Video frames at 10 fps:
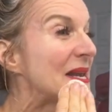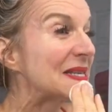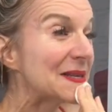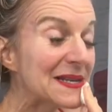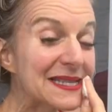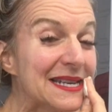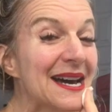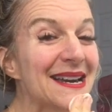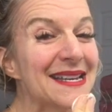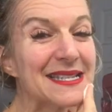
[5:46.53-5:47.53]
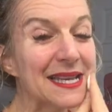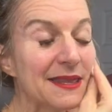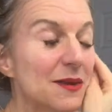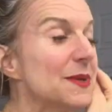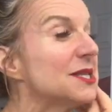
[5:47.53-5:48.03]
So that's nice. I
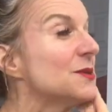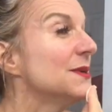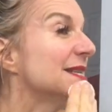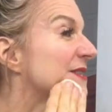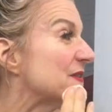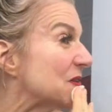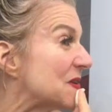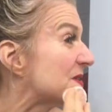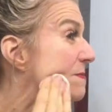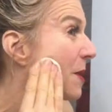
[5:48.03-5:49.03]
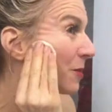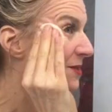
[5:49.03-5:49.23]
think we do need to feel good about